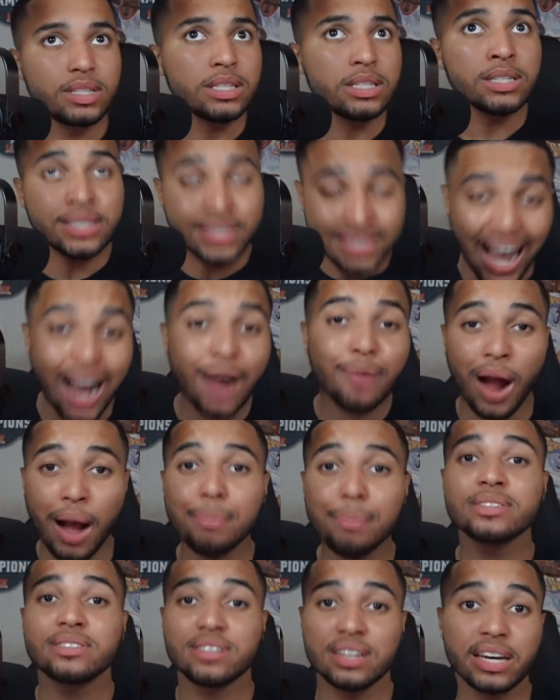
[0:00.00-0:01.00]
Ty
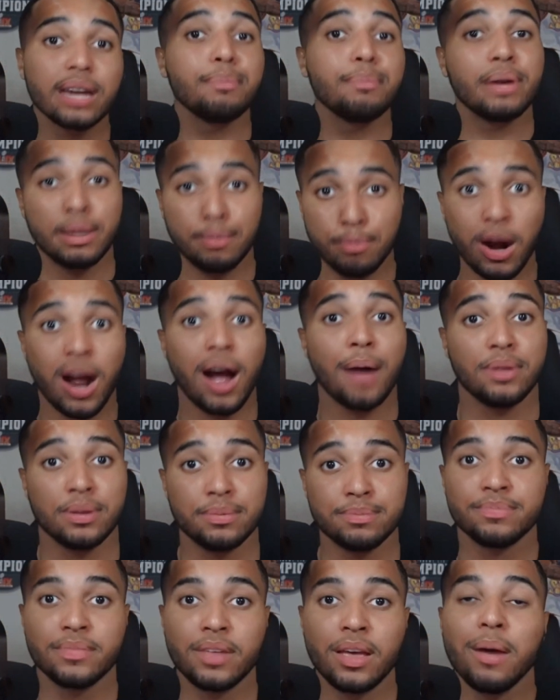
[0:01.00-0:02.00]
Robinson can be a
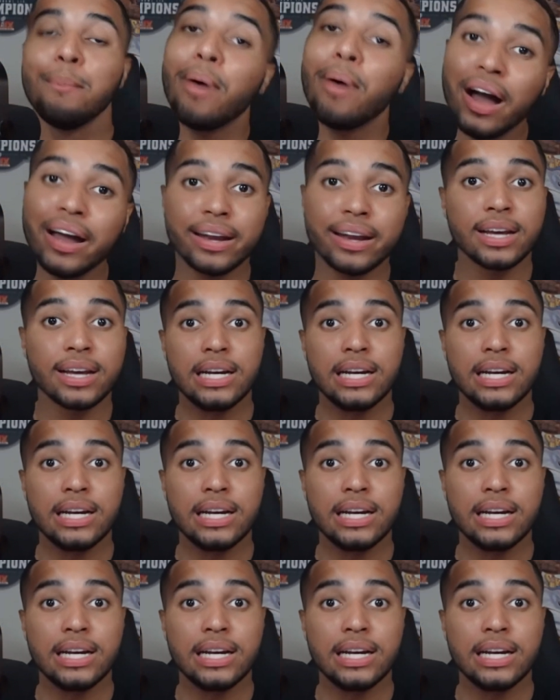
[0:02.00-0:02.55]
problem, but